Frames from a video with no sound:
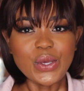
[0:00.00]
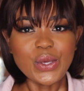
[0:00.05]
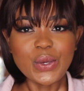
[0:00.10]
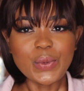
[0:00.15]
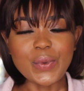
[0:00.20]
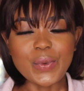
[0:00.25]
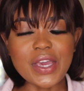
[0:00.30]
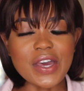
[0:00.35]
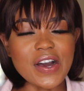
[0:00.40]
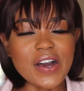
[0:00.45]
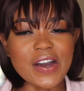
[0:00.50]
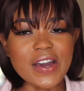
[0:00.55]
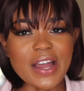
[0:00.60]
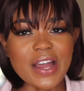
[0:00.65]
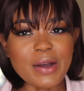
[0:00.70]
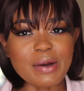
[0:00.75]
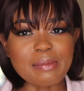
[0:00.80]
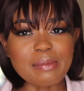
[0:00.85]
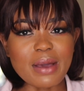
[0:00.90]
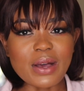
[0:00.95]
we are
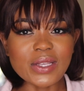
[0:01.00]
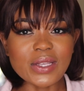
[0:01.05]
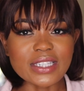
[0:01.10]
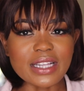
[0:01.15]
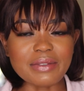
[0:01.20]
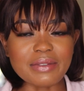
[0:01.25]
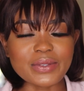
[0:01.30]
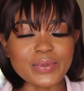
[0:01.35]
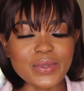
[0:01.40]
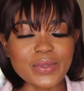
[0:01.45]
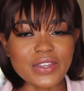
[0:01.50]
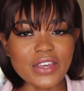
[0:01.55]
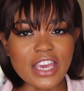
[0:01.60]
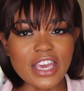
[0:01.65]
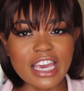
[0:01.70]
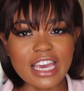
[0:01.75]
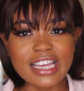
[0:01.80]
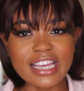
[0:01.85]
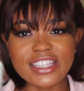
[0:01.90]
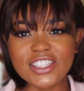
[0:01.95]
gonna compare ourselves with
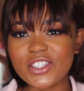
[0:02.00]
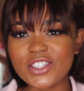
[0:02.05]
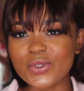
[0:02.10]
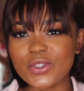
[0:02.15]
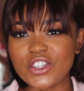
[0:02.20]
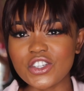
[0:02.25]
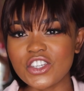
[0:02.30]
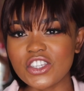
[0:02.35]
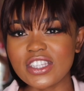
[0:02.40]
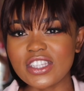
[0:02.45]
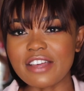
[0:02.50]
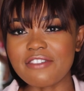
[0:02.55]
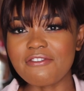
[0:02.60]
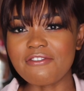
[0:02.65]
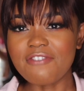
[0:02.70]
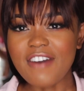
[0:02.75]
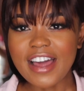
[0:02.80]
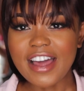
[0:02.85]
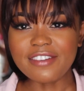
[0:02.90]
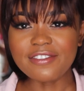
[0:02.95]
her. This was just a
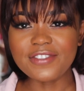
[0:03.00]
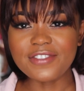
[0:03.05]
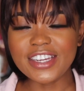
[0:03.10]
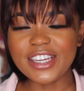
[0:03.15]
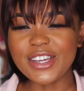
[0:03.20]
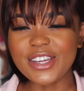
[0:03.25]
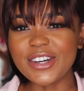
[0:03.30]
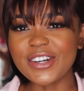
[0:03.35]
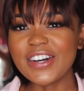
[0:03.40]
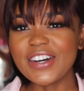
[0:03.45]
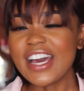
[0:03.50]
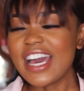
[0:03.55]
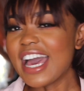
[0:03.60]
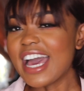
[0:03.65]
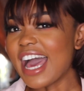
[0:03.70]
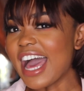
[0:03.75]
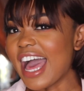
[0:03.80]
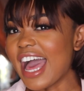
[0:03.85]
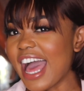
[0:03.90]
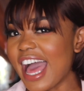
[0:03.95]
fun video,
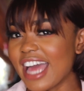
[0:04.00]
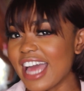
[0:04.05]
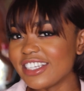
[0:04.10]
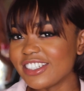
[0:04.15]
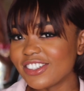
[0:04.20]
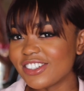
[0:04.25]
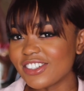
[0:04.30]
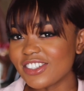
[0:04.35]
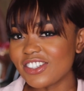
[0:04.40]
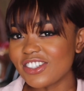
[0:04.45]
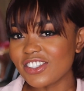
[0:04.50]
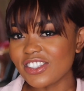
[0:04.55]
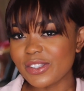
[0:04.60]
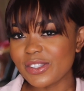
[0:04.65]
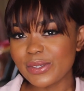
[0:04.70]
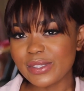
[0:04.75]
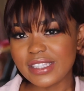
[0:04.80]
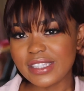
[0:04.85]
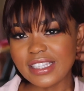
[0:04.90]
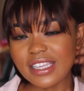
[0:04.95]
and you know, just
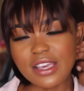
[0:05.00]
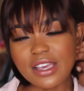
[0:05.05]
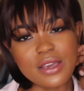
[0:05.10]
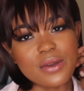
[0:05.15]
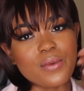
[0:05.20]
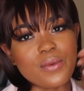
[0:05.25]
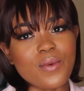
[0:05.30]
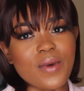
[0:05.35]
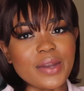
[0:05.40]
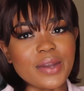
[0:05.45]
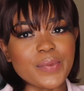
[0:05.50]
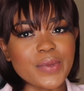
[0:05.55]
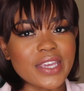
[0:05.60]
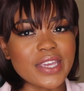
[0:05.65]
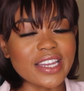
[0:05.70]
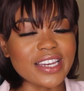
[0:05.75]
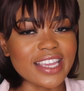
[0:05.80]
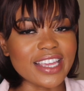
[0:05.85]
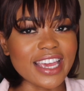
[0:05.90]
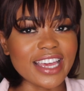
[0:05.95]
to see what we
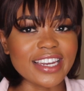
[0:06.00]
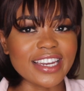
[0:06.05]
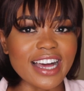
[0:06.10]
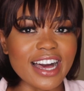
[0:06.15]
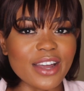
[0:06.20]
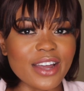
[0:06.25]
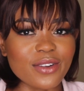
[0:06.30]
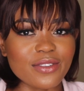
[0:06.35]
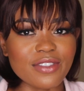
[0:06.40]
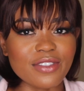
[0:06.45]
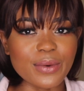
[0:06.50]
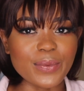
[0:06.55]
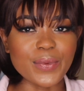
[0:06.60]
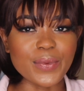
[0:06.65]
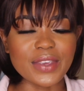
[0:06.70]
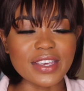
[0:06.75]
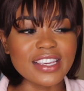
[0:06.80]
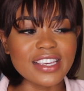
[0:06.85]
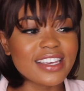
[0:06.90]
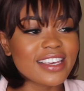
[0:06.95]
can get out of the
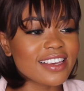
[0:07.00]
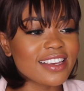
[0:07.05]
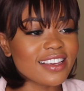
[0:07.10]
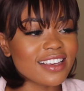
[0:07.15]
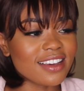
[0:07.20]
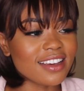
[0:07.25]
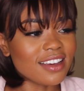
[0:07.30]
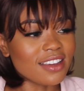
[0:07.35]
wig.